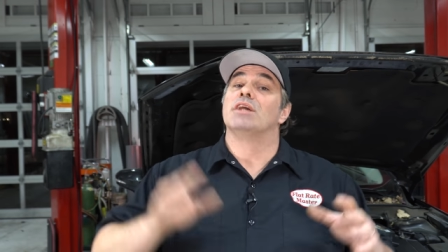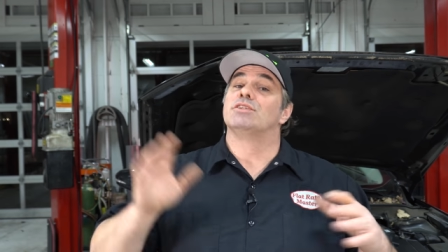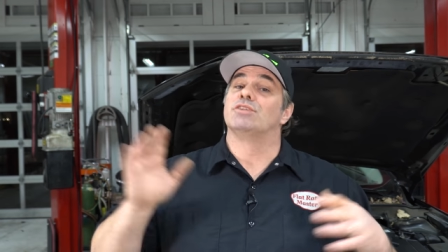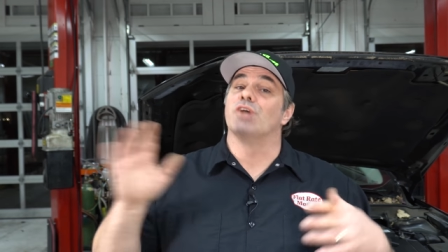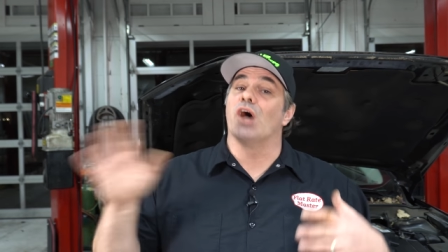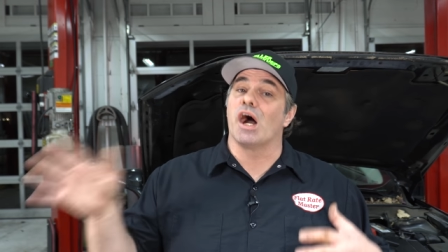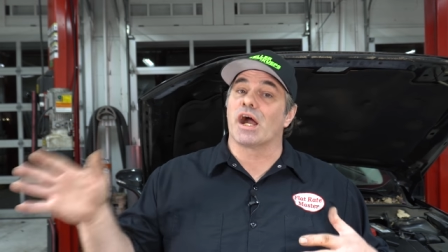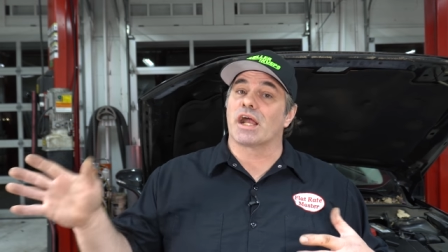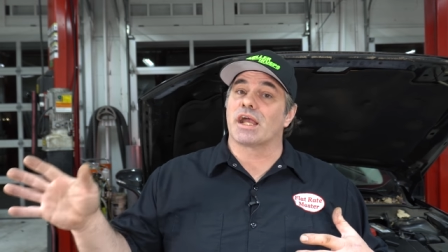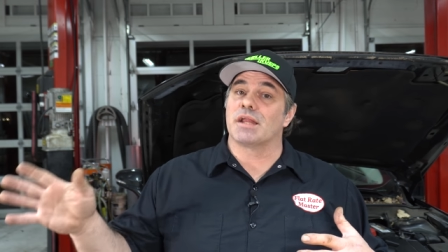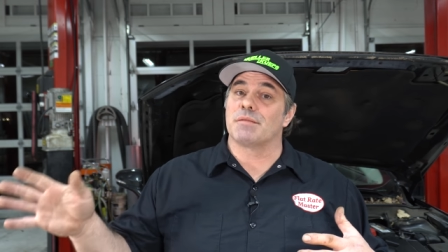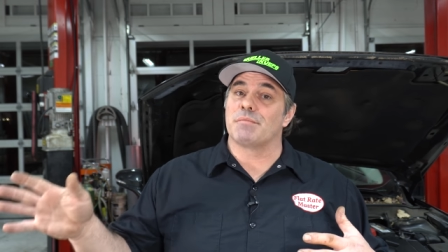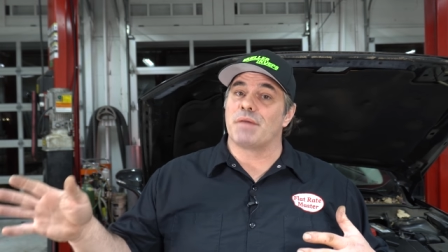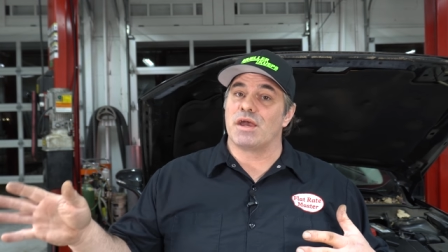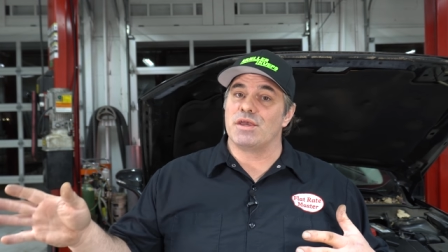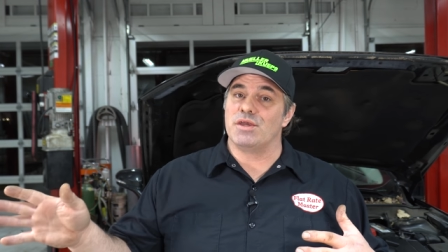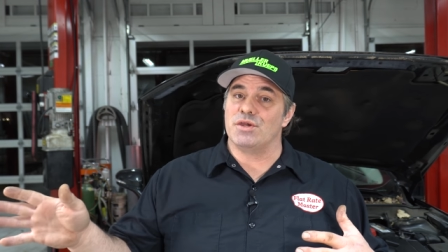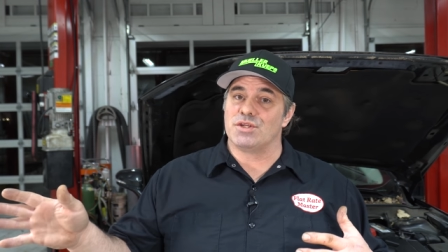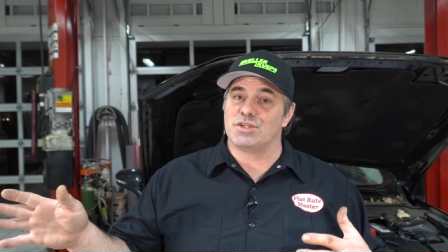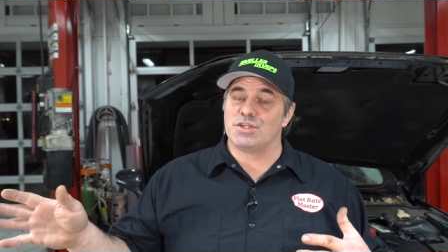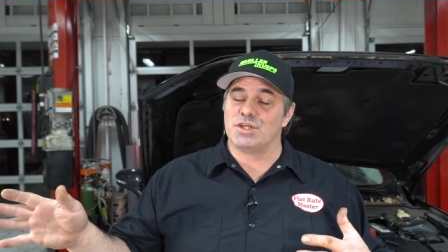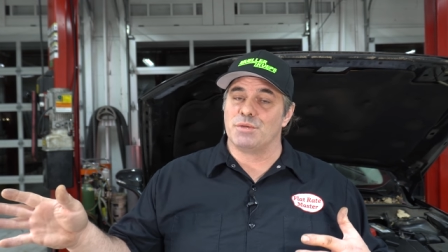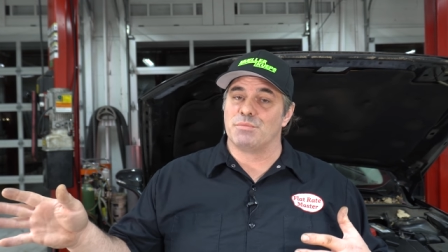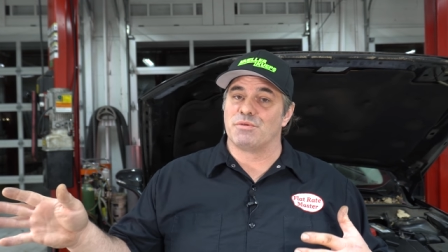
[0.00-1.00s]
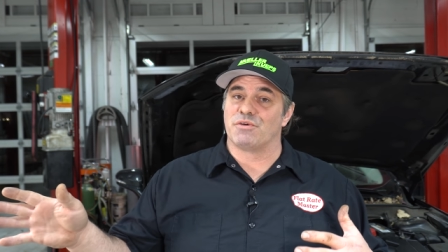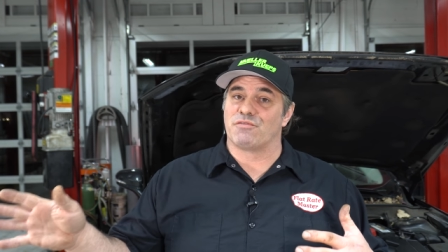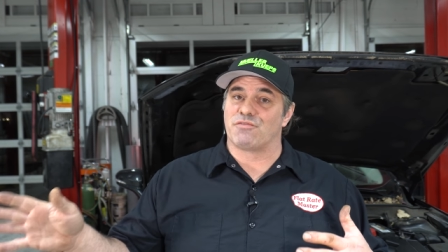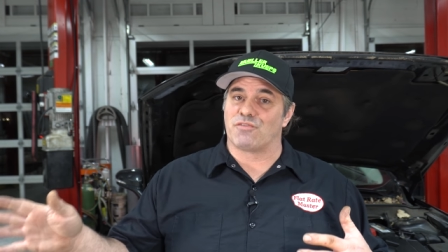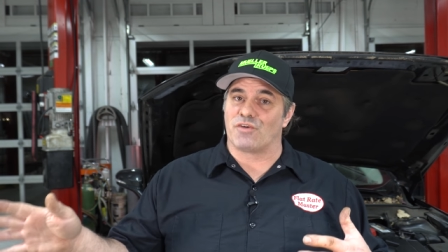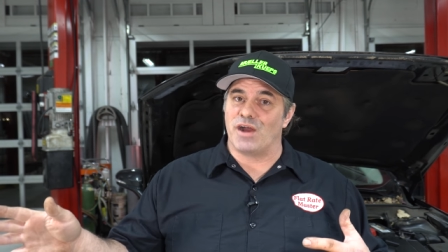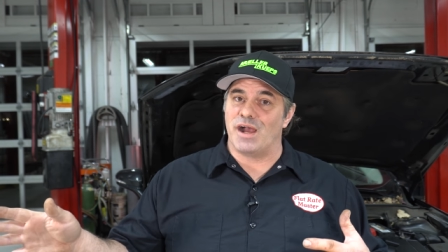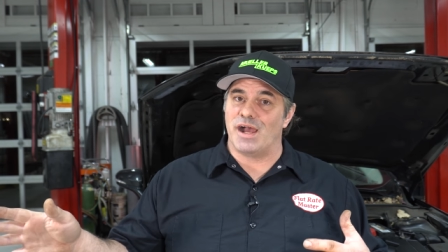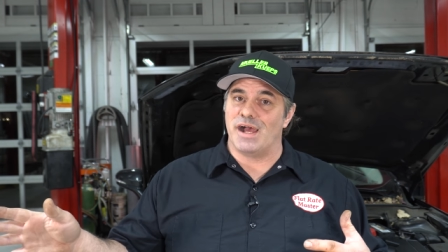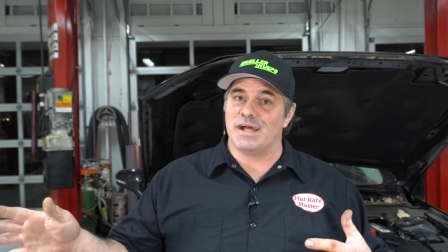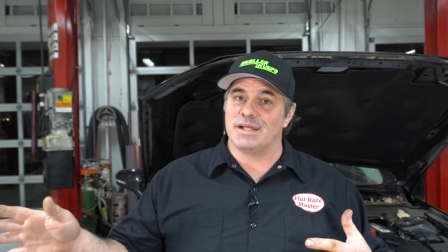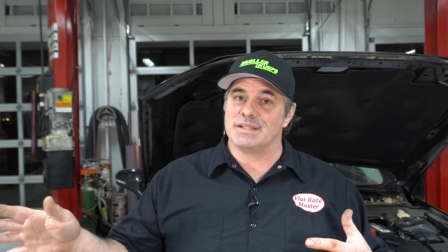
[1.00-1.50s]
Talking to my YouTuber
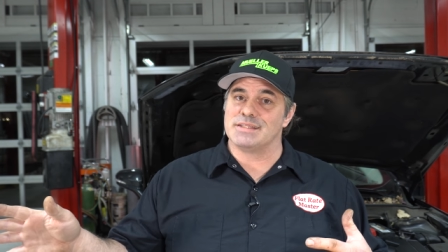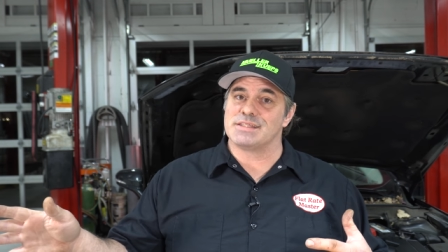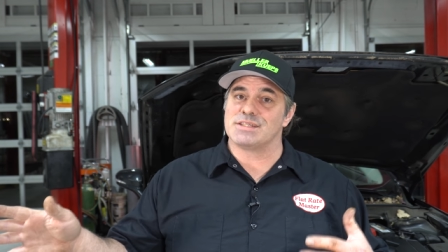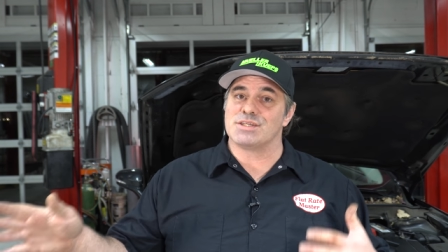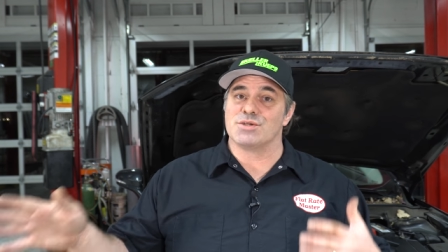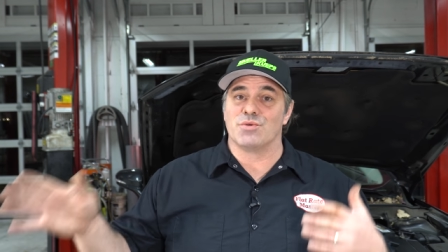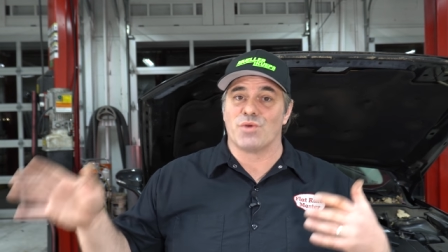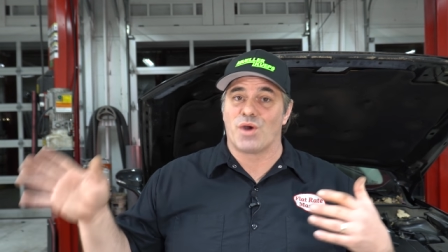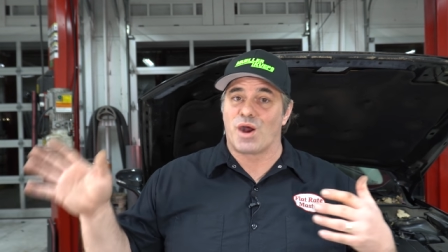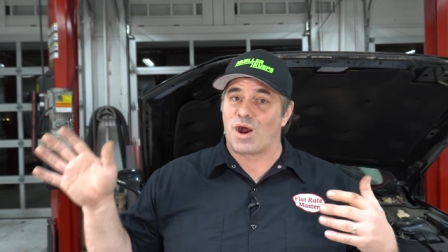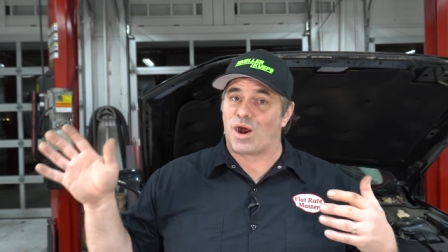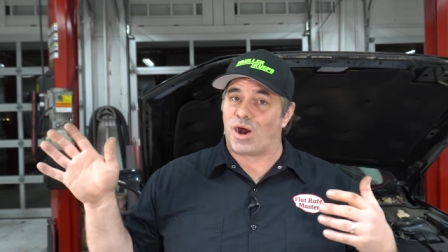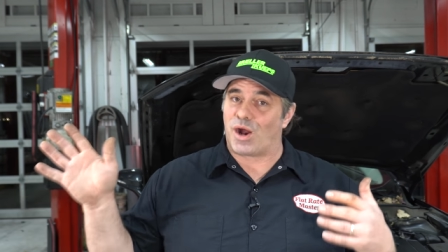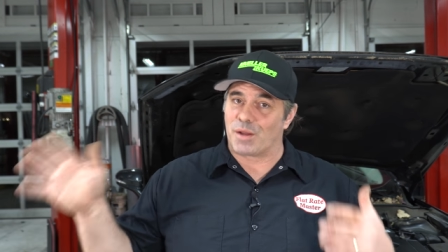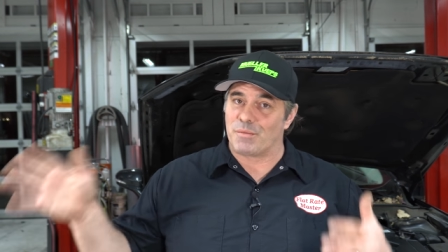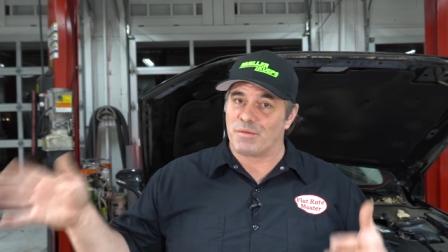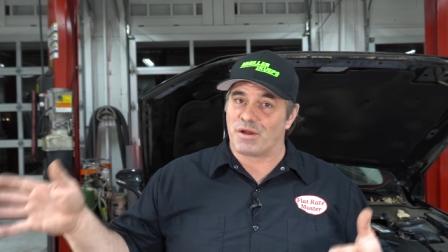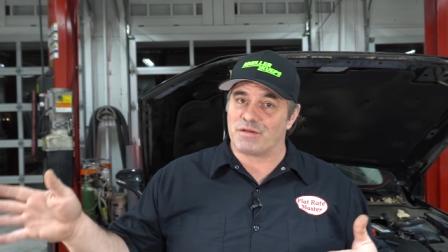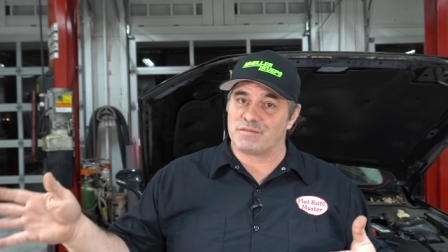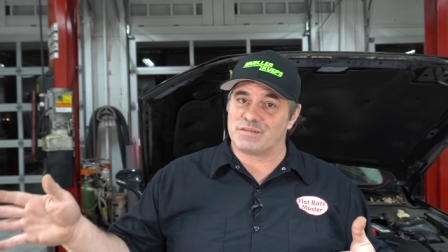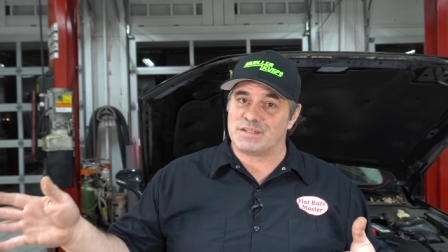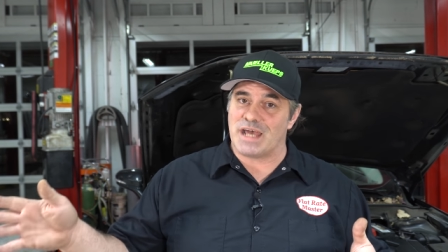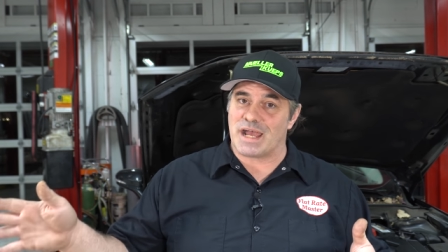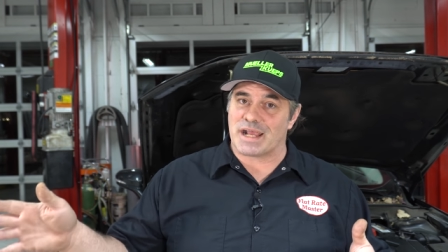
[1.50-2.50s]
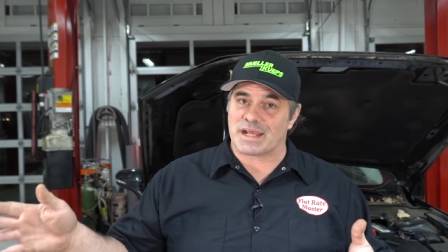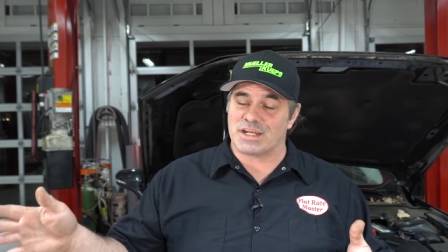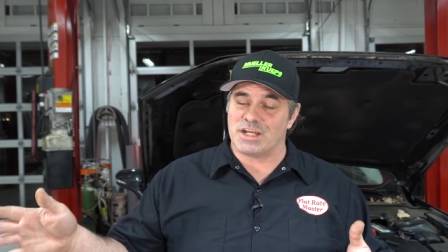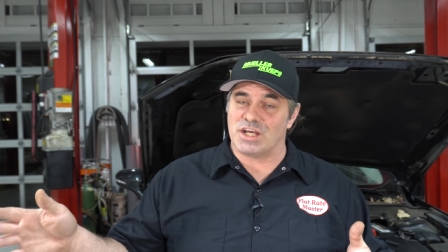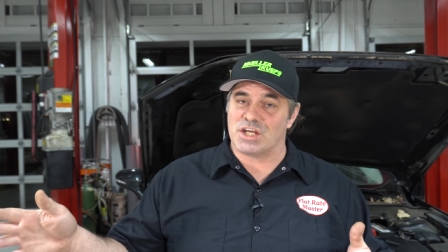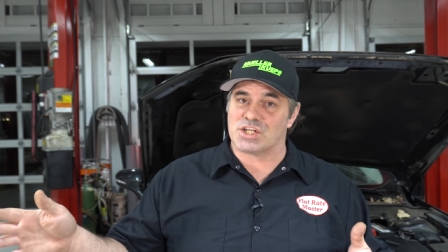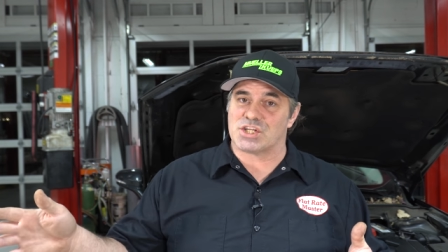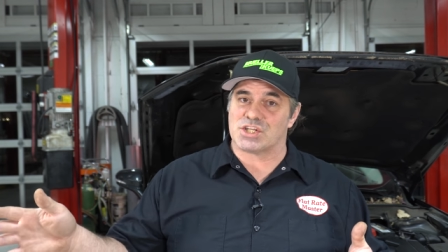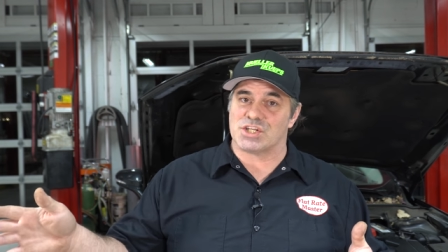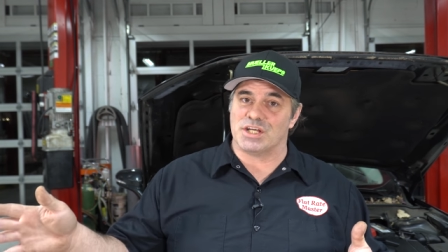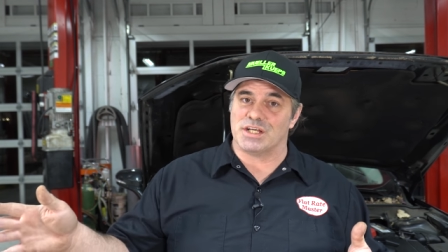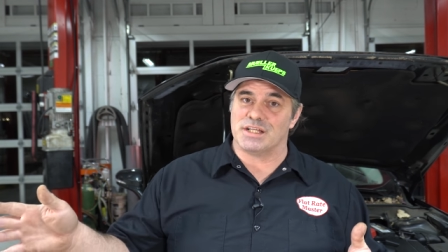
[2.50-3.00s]
friends who are automotive
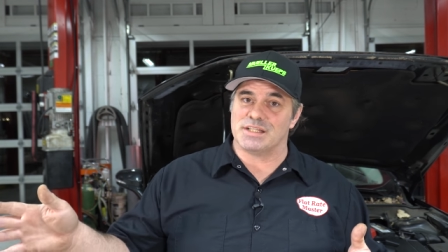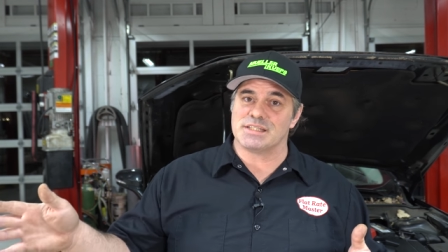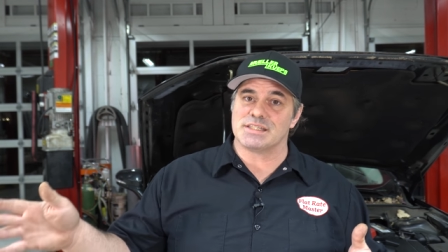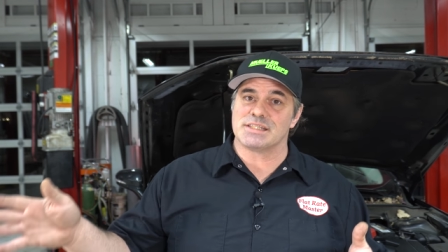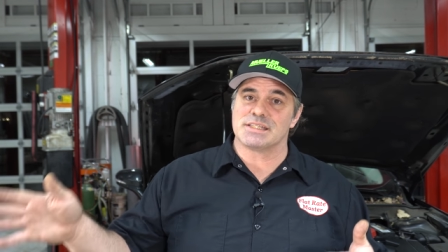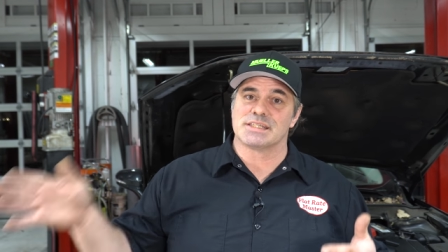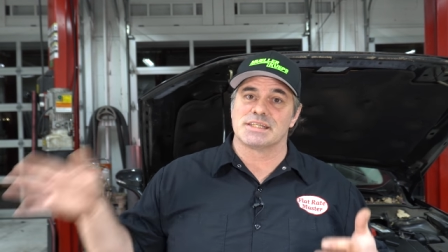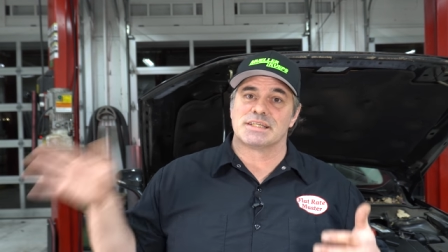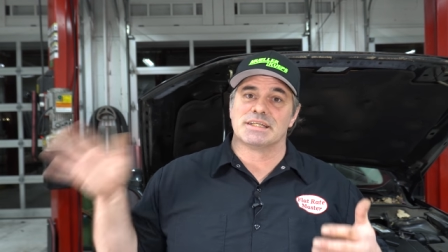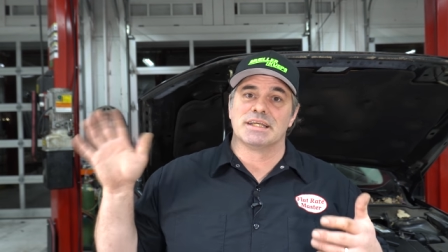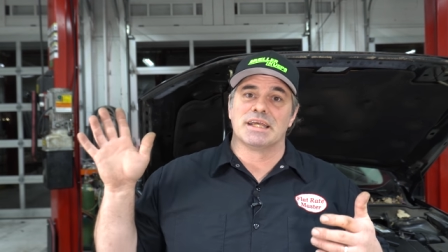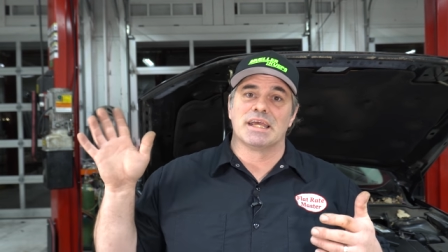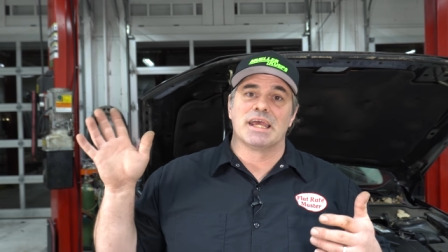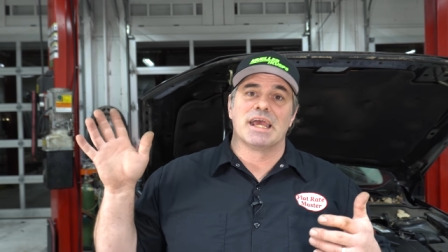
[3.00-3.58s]
technicians,